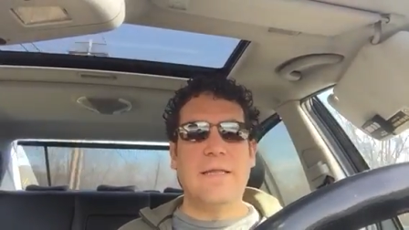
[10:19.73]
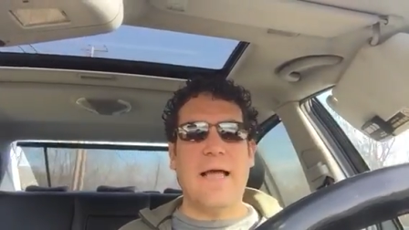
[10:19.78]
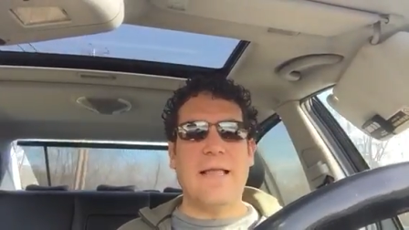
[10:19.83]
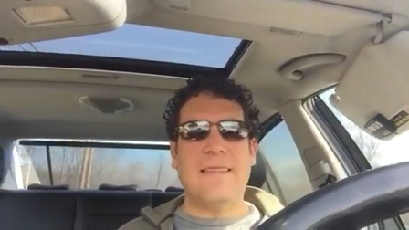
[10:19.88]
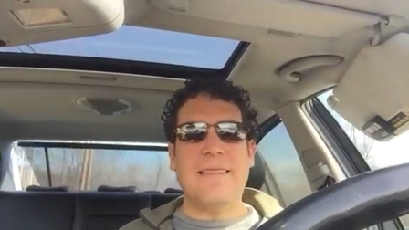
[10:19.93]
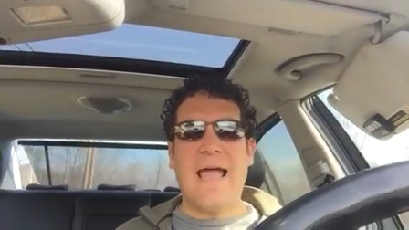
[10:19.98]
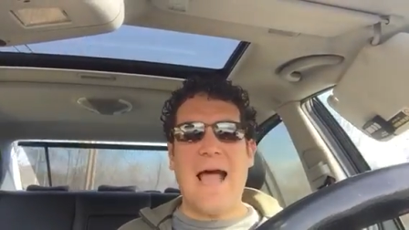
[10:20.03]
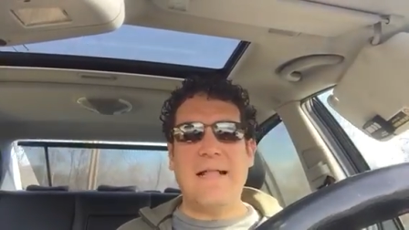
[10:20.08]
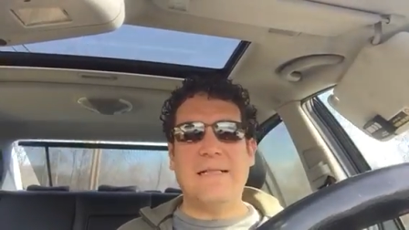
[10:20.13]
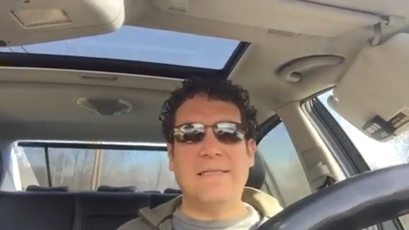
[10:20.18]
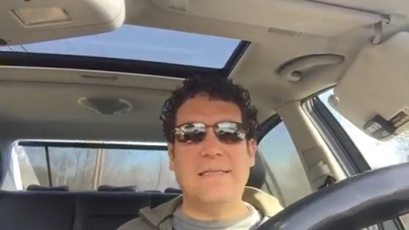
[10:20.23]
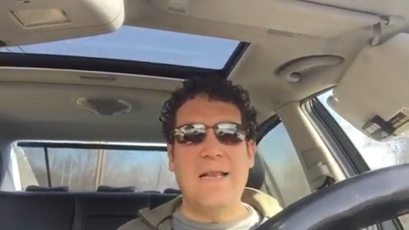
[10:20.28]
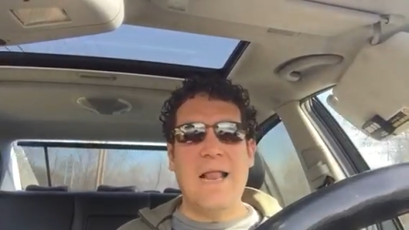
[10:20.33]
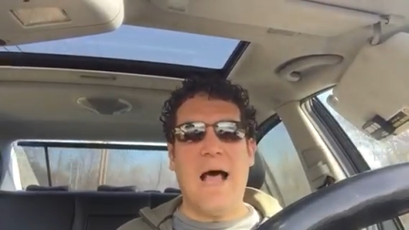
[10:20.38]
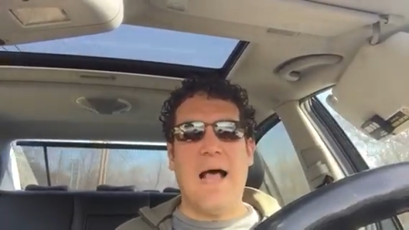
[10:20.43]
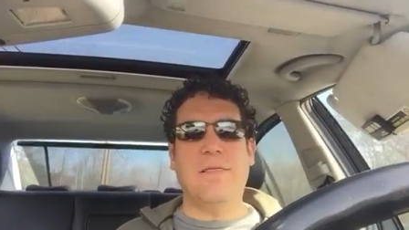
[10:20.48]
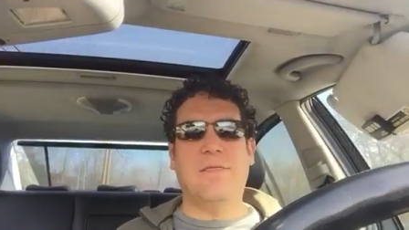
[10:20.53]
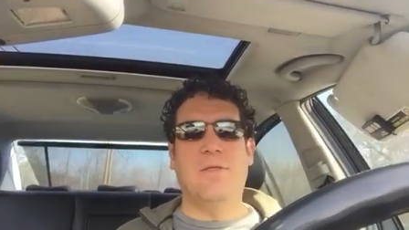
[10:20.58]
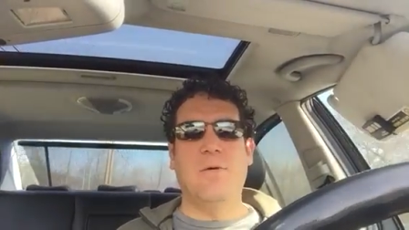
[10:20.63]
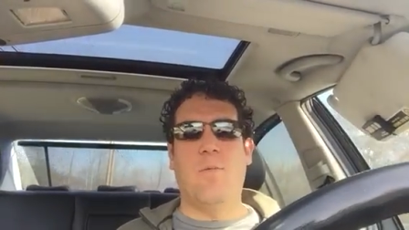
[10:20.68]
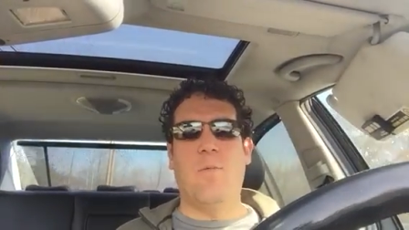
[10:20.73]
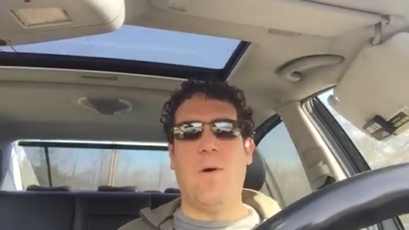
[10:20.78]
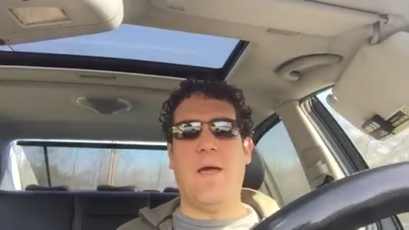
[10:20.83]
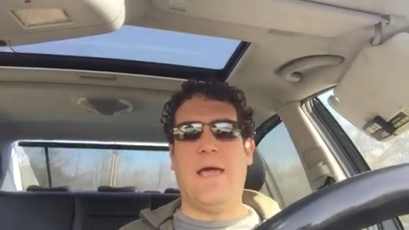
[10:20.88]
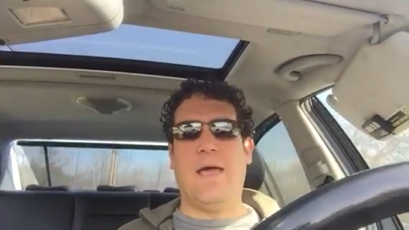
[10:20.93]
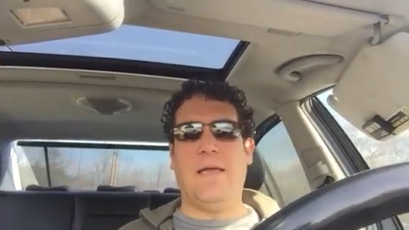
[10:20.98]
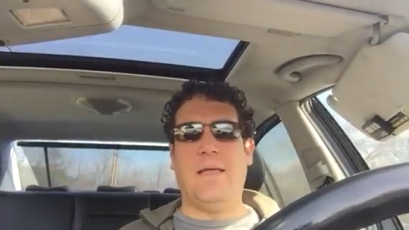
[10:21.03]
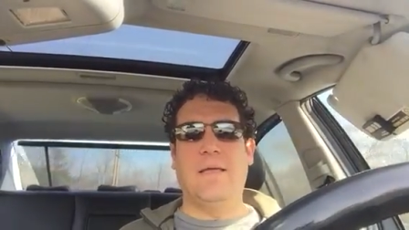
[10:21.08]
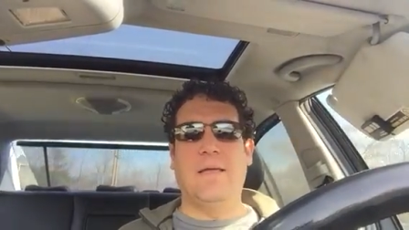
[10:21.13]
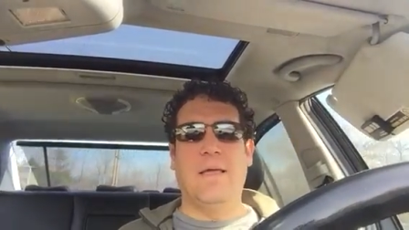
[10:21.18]
that that's not the
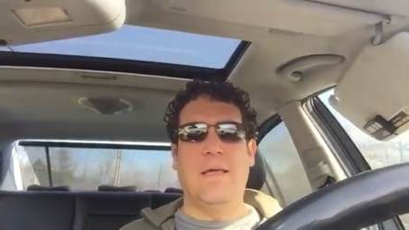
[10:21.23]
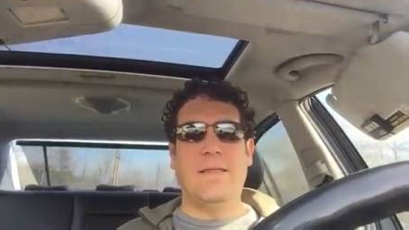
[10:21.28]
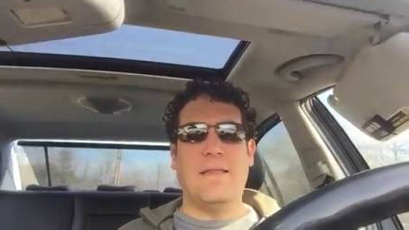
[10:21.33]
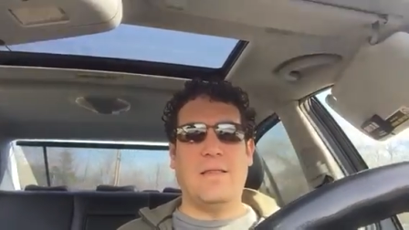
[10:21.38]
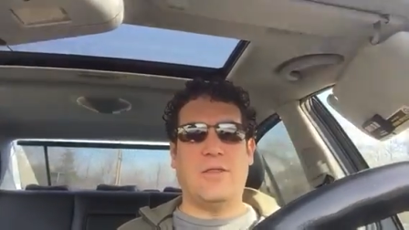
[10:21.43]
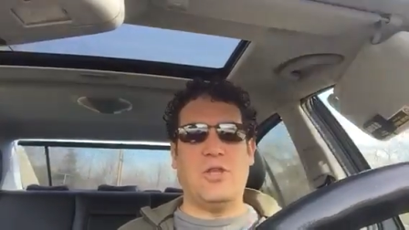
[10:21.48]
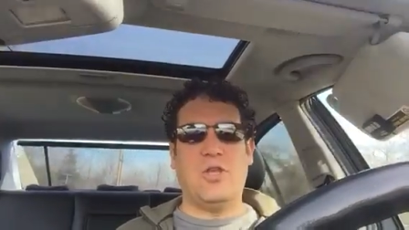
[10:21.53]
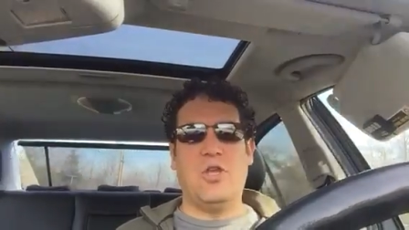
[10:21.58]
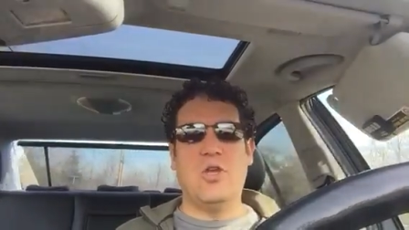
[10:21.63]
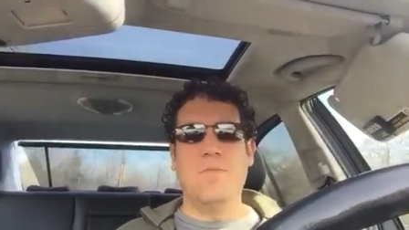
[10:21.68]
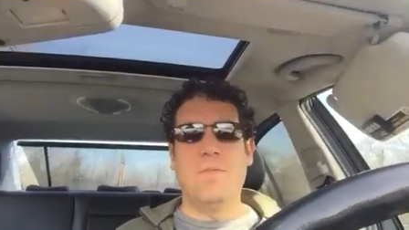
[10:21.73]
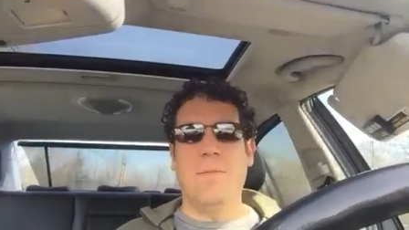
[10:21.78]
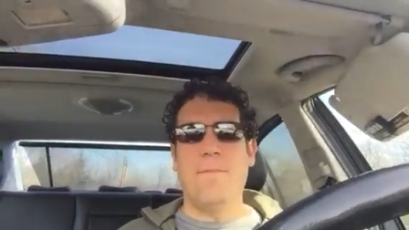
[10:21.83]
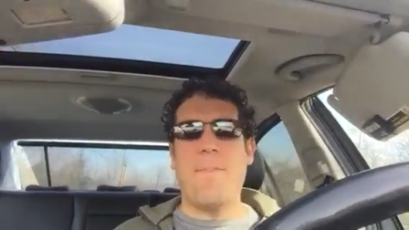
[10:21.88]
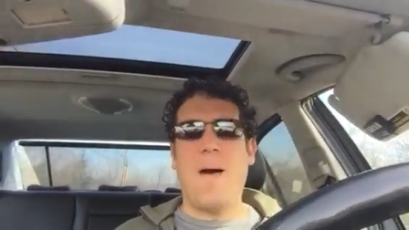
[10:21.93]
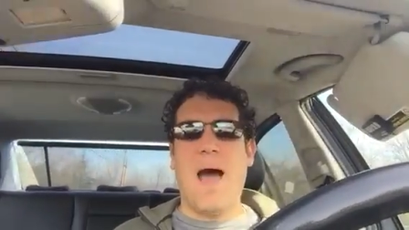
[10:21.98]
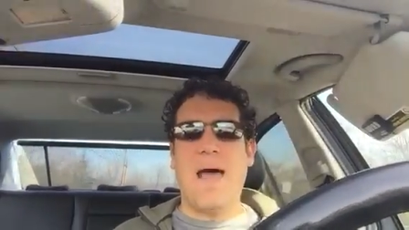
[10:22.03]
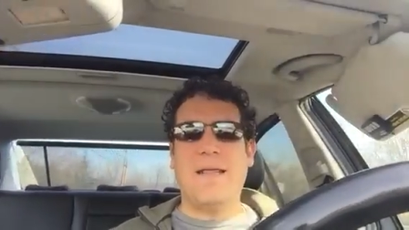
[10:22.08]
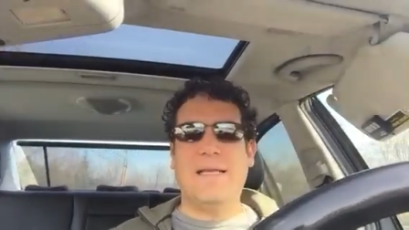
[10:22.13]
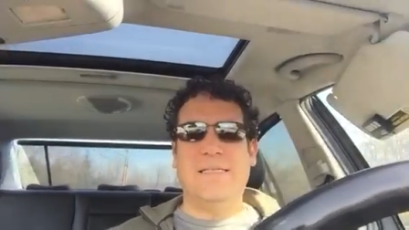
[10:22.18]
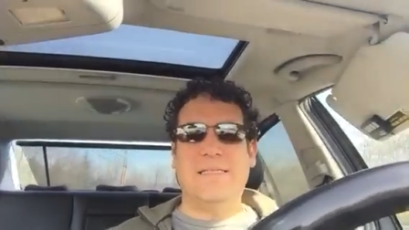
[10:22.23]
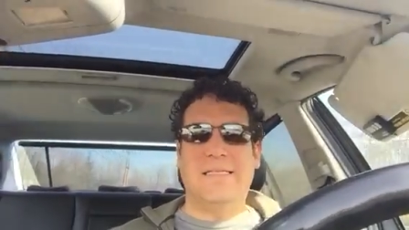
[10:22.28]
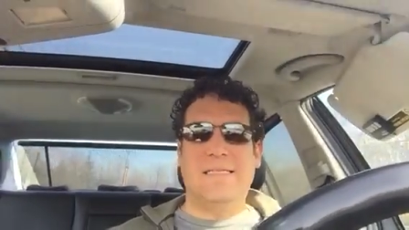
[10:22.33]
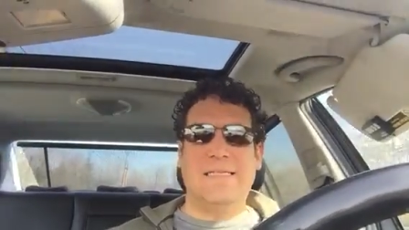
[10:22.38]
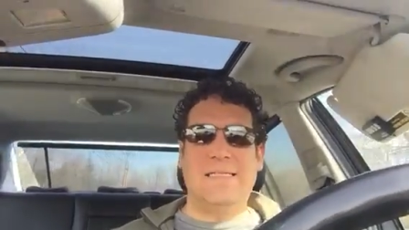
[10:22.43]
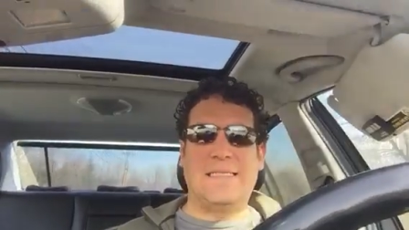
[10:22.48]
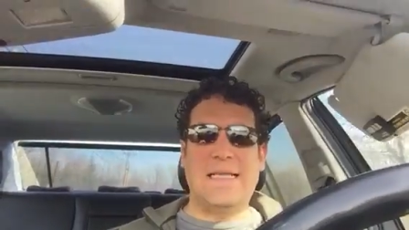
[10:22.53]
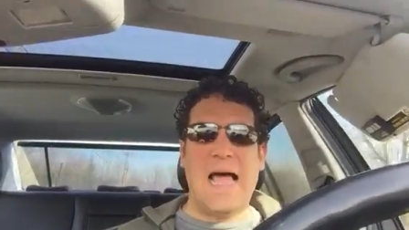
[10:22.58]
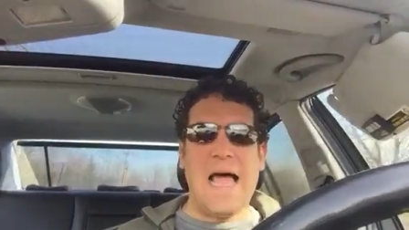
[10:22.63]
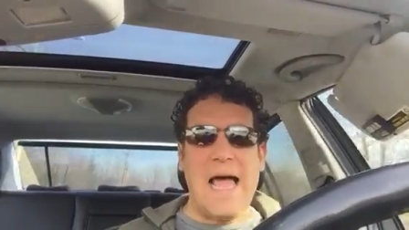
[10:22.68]
way that the human body is
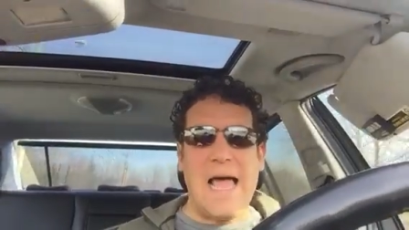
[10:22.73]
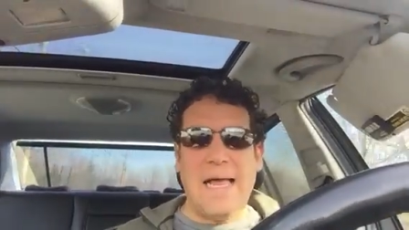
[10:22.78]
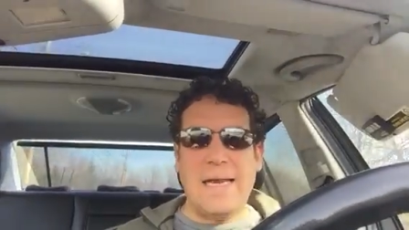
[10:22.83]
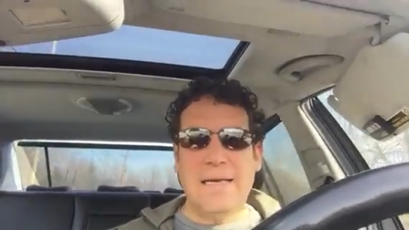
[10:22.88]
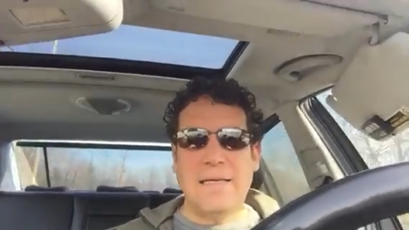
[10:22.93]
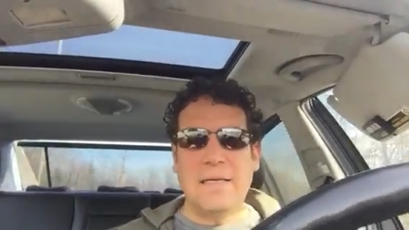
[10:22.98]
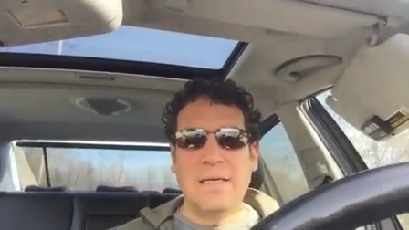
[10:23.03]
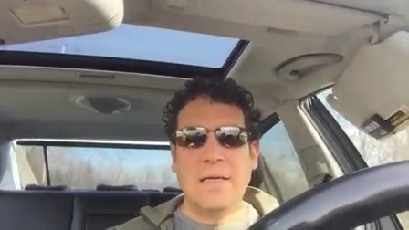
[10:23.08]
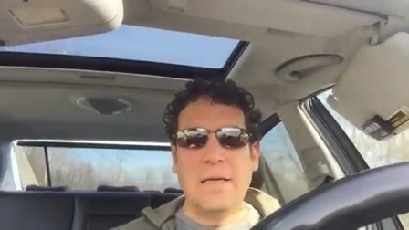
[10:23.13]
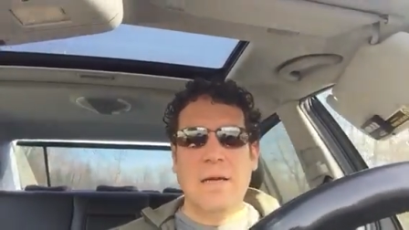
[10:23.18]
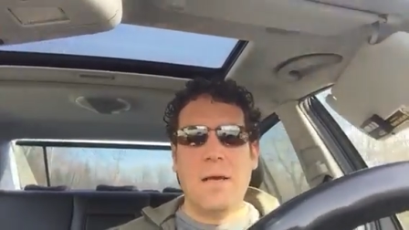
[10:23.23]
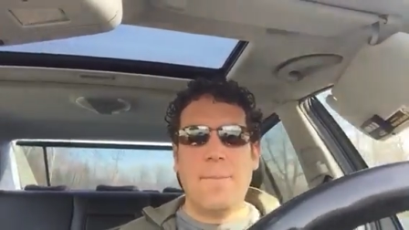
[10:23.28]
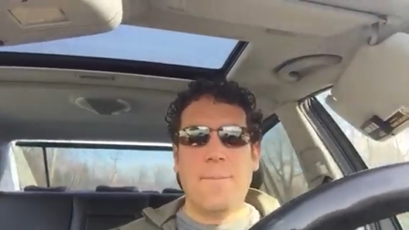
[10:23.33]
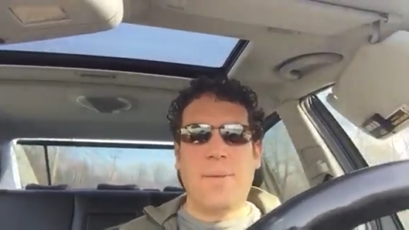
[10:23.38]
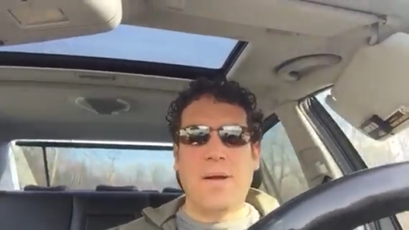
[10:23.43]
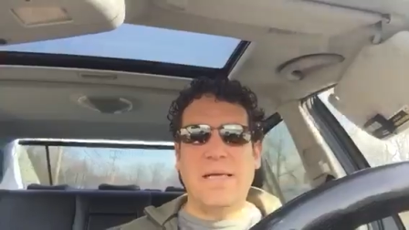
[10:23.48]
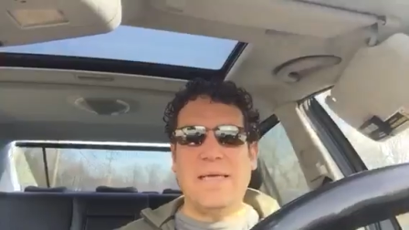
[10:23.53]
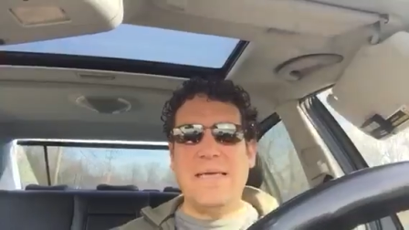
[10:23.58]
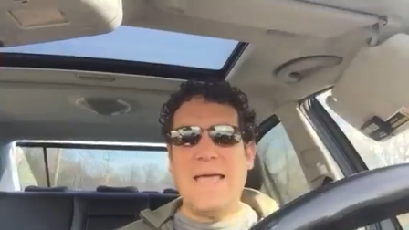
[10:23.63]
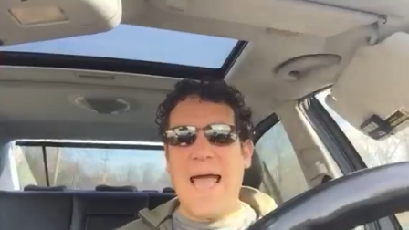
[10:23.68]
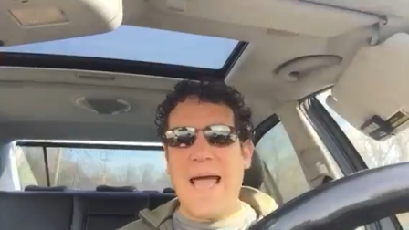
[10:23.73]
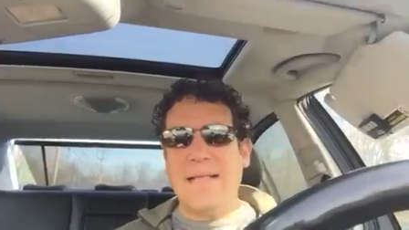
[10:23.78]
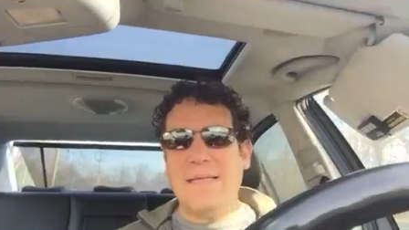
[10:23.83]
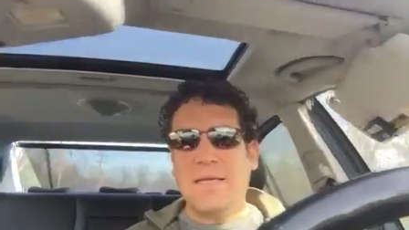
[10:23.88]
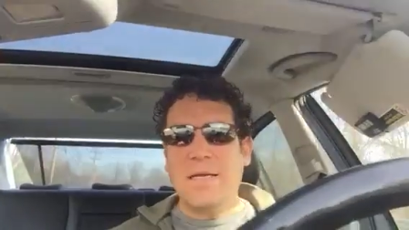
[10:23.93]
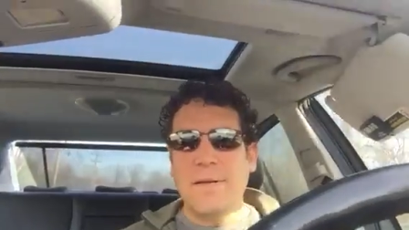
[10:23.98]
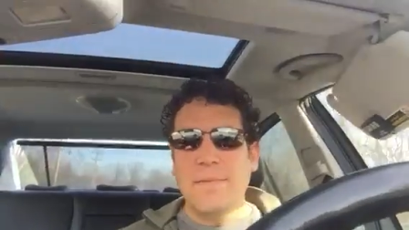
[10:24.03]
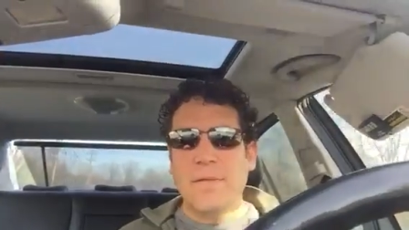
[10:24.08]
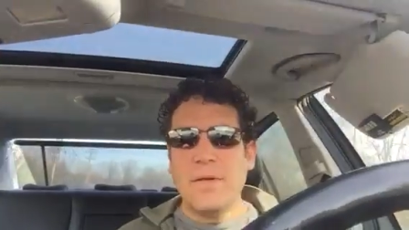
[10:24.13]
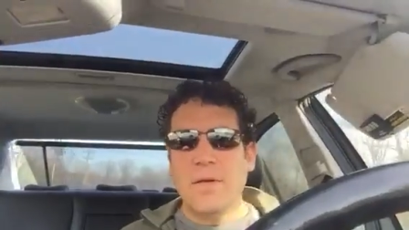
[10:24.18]
designed but yet